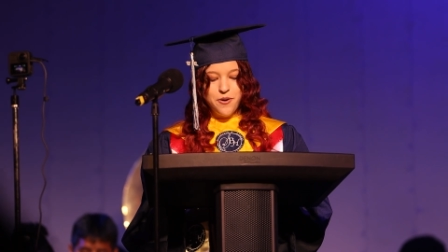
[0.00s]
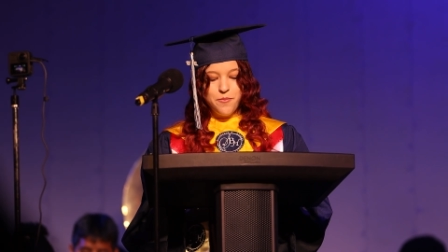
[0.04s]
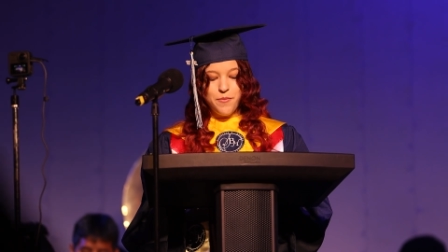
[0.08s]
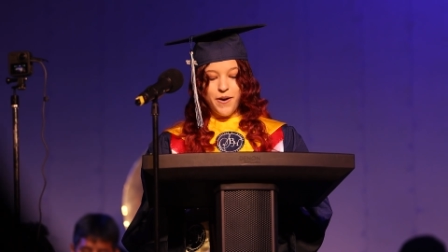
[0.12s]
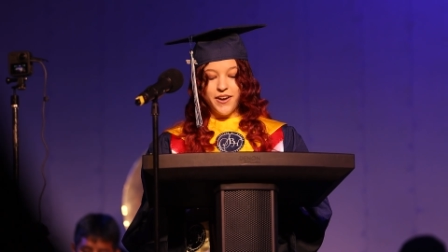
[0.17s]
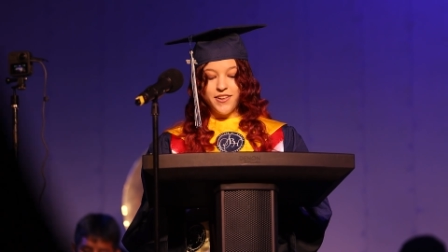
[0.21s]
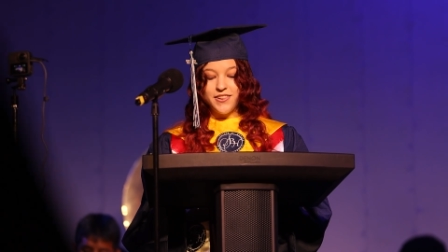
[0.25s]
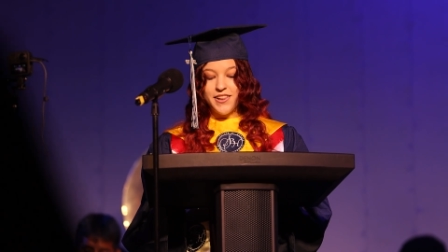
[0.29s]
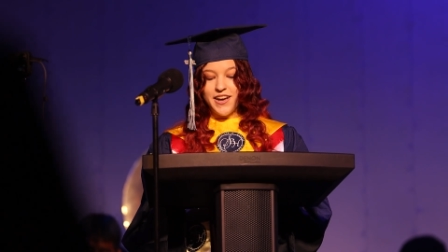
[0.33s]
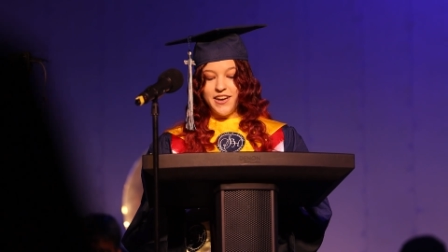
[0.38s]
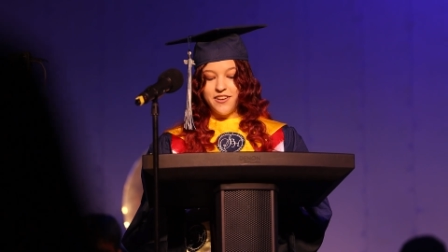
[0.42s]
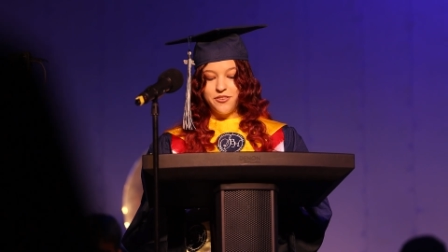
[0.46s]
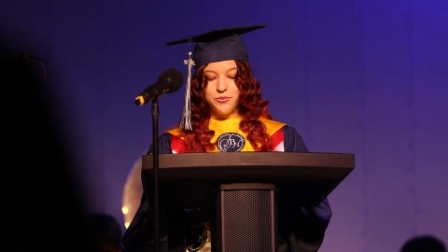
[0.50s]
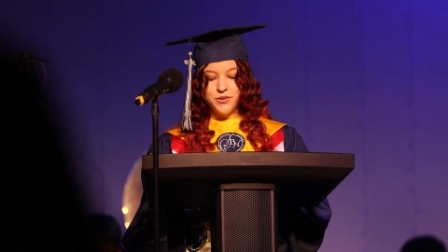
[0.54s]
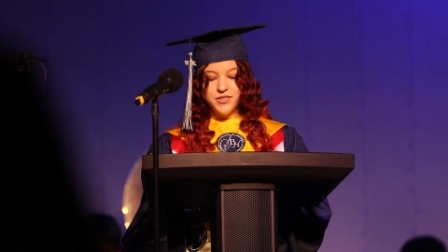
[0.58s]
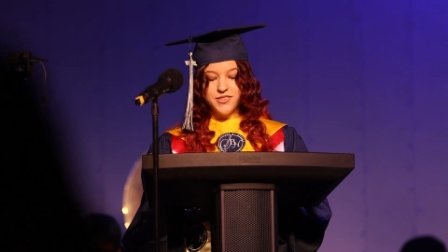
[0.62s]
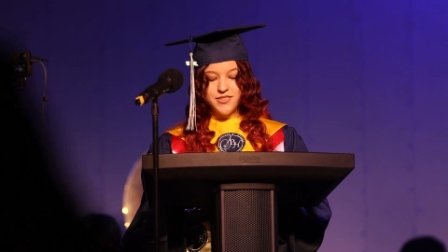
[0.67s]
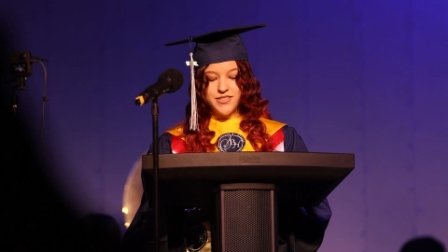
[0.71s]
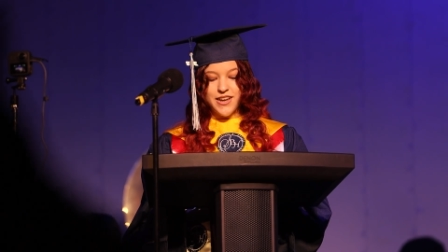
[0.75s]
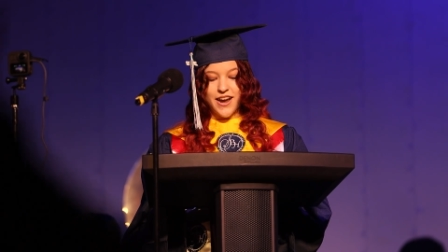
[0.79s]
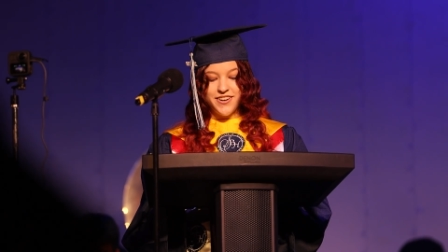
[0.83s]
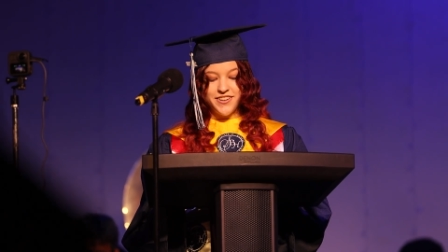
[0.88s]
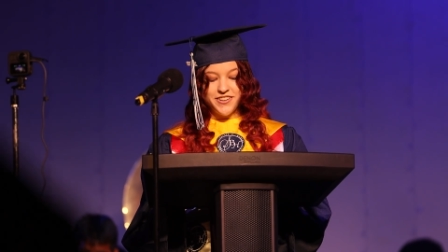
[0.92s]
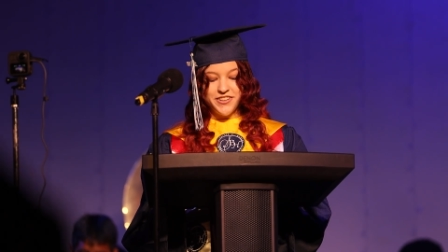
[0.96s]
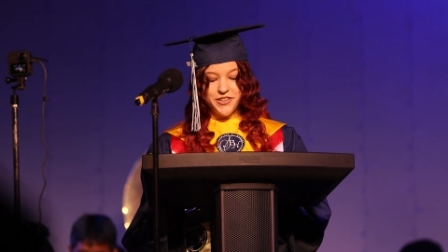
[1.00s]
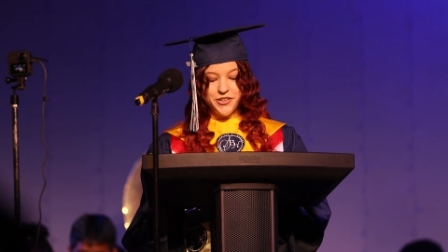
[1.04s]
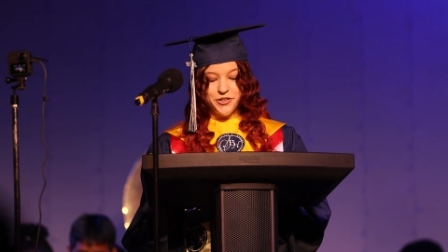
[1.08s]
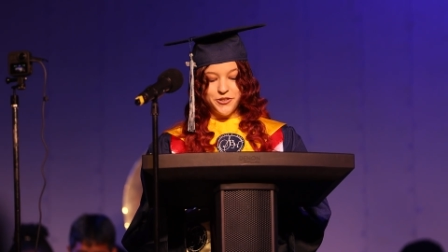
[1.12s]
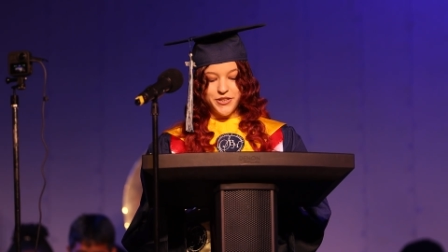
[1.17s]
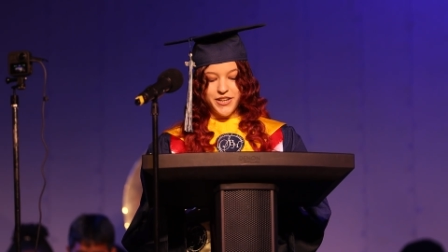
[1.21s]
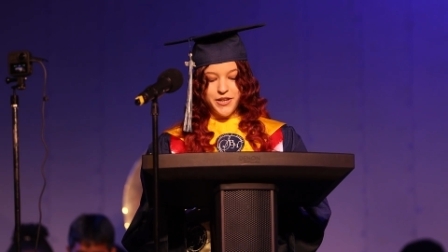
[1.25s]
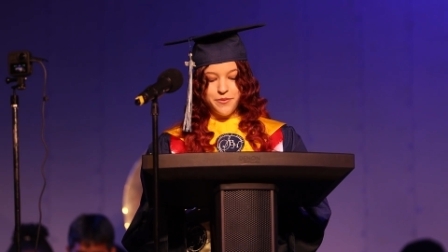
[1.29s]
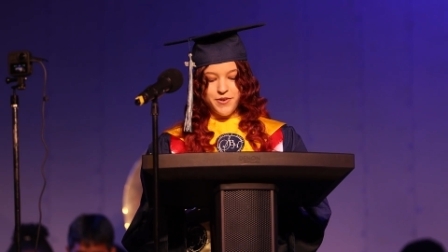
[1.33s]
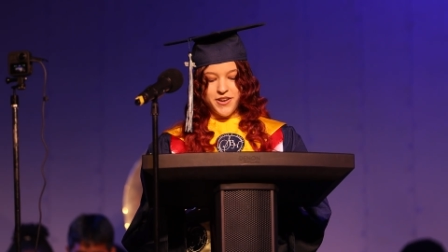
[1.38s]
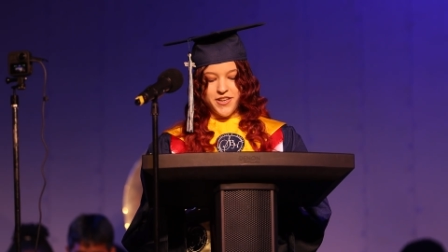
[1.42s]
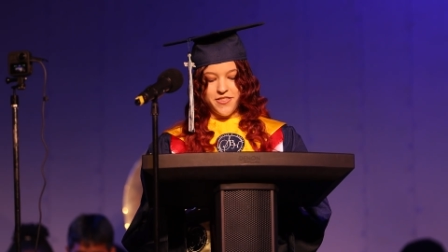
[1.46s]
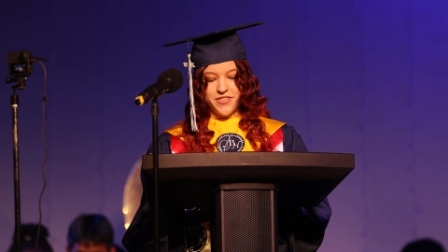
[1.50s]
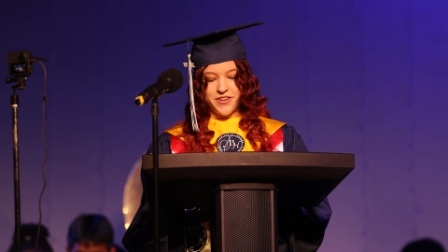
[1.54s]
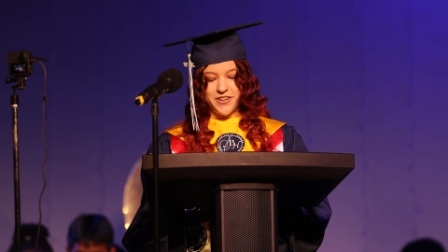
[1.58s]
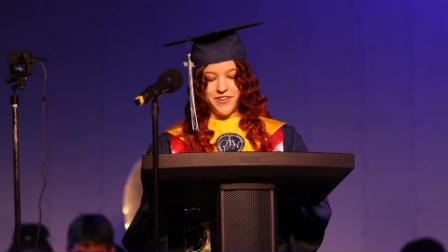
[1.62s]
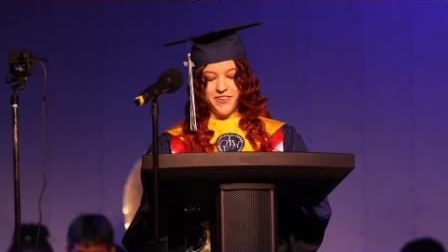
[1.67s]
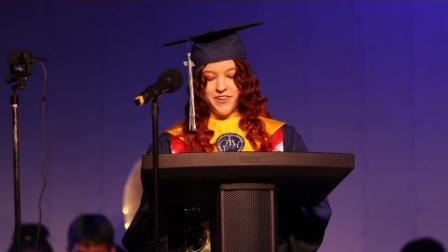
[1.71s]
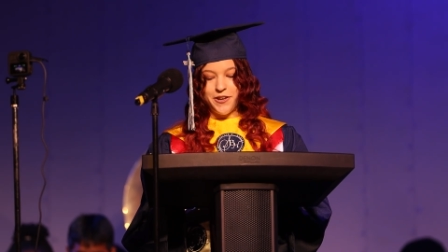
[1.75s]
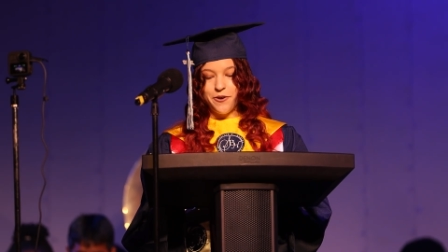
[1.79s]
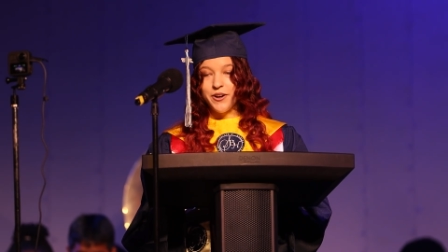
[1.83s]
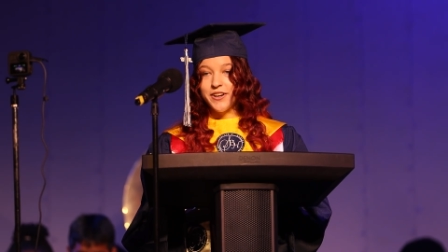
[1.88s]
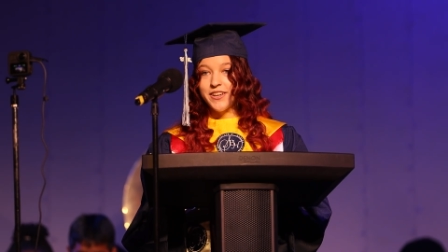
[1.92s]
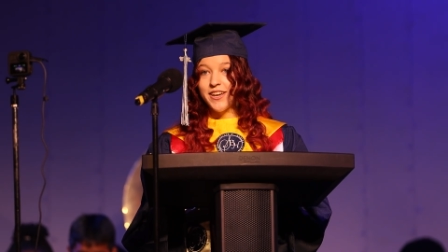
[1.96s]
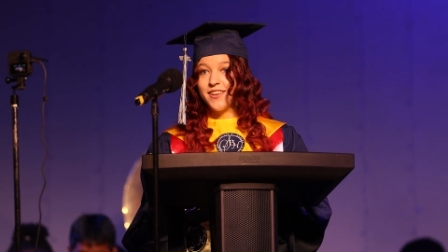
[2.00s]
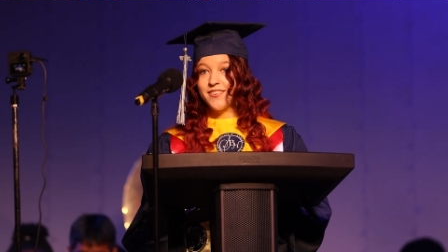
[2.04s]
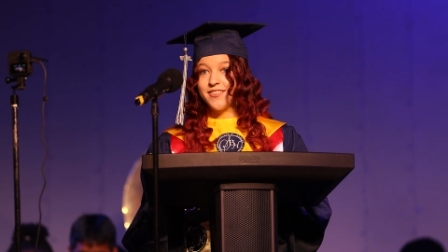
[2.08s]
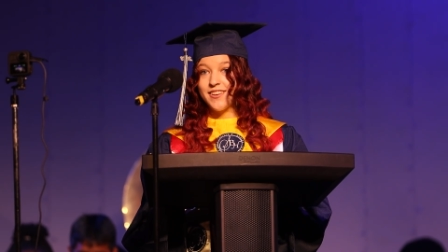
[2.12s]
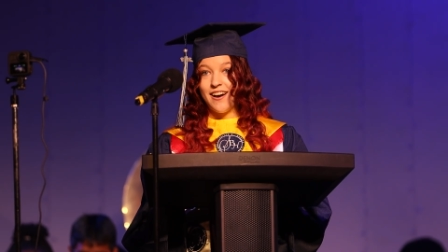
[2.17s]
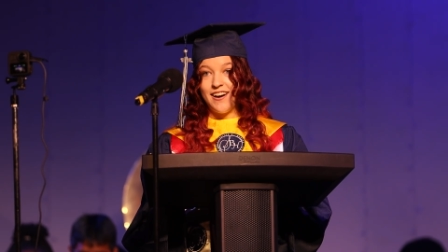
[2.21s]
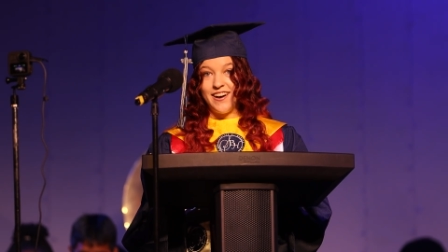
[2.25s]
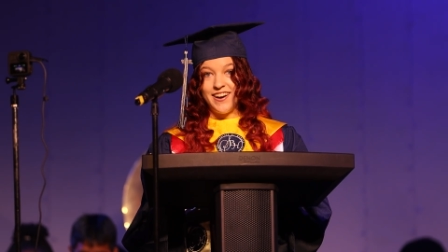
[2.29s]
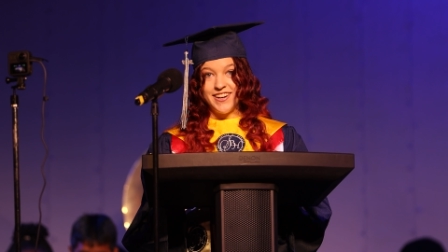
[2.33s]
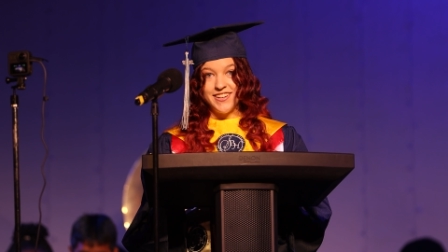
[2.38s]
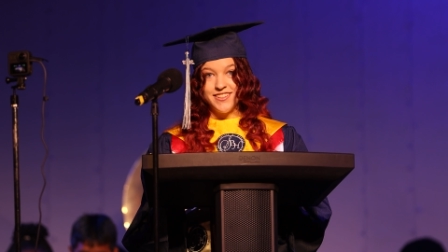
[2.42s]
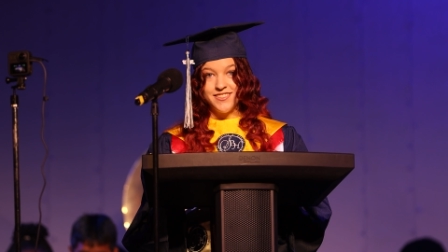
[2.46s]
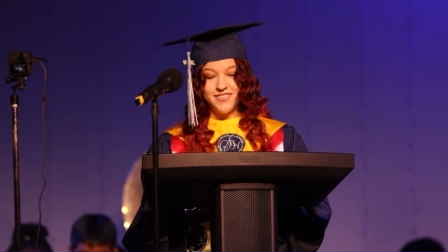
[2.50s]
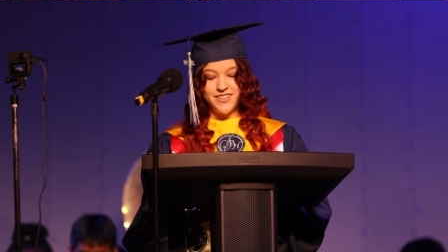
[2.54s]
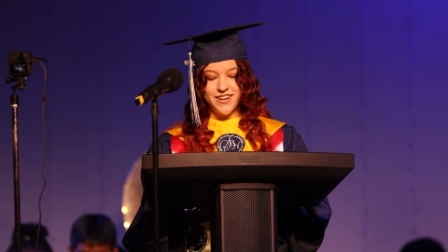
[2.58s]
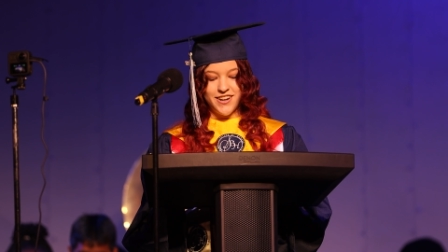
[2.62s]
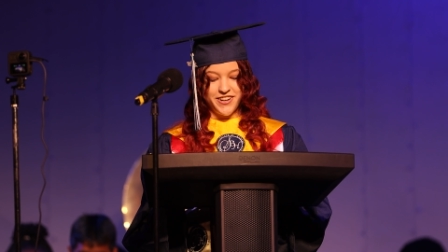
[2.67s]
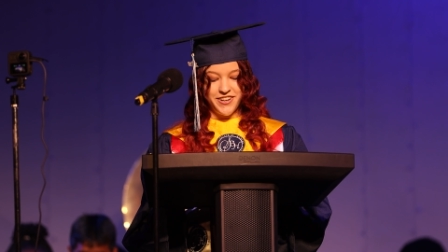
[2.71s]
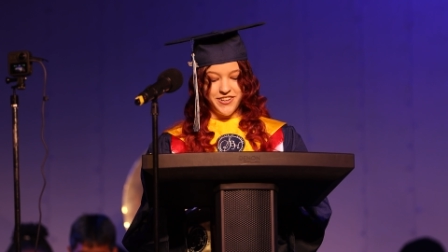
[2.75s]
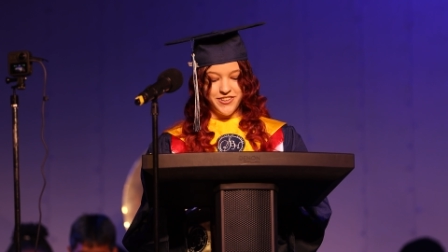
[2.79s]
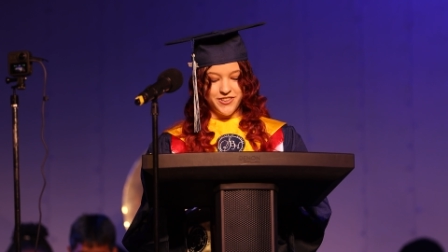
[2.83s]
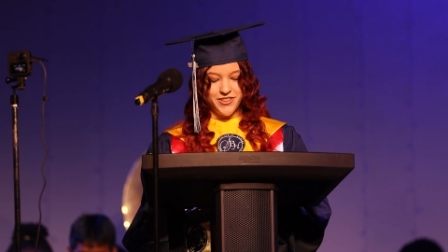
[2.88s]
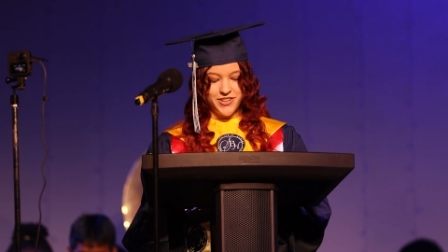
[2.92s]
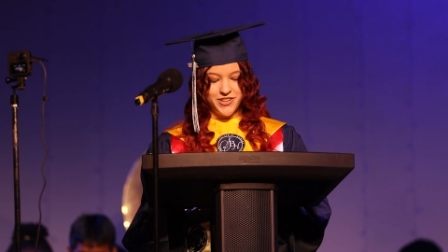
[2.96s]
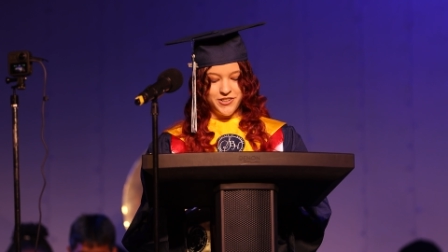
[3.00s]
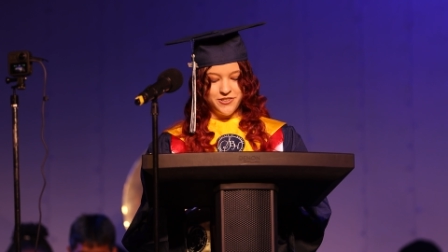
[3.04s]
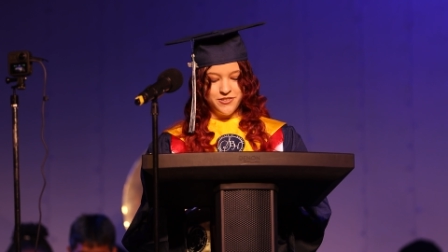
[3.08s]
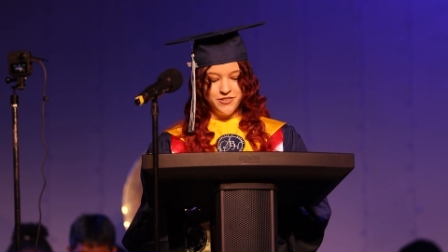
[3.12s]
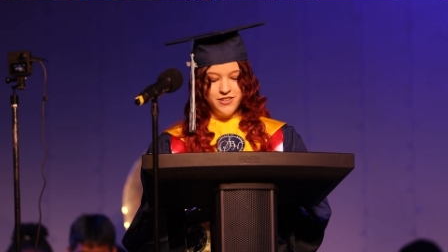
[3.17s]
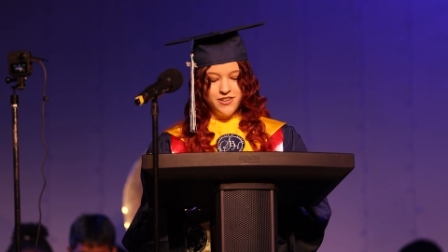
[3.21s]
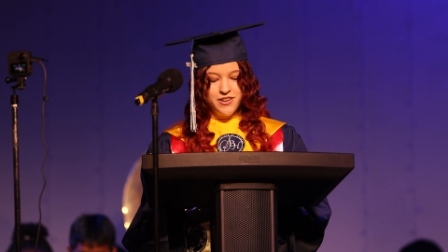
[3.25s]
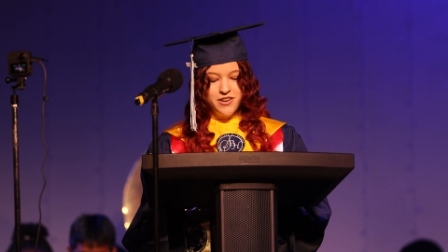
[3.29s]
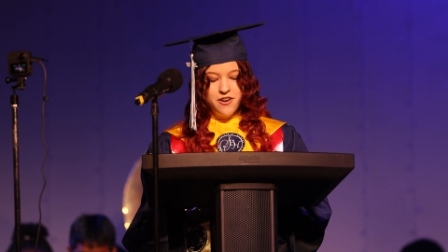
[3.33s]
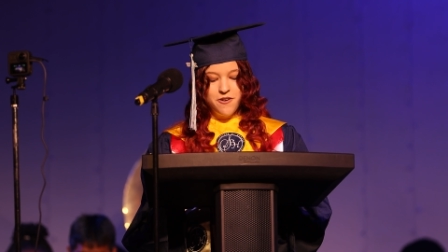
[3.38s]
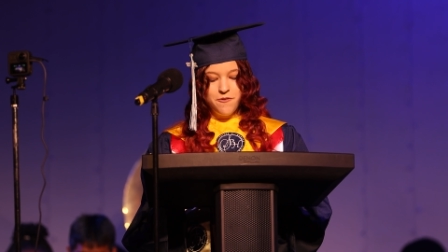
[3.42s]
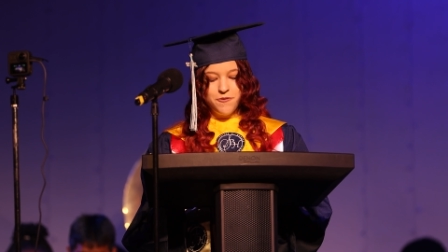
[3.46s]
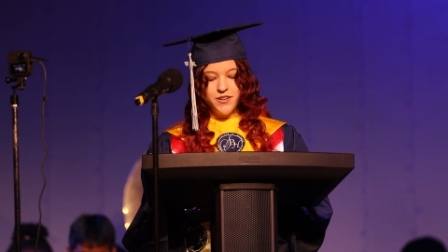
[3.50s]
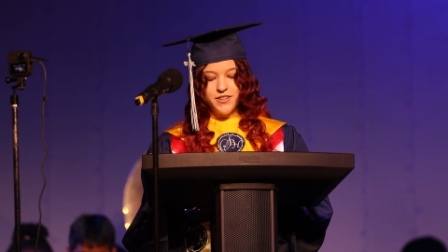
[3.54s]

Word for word: My class once signed an agreement that a lowercase i standing alone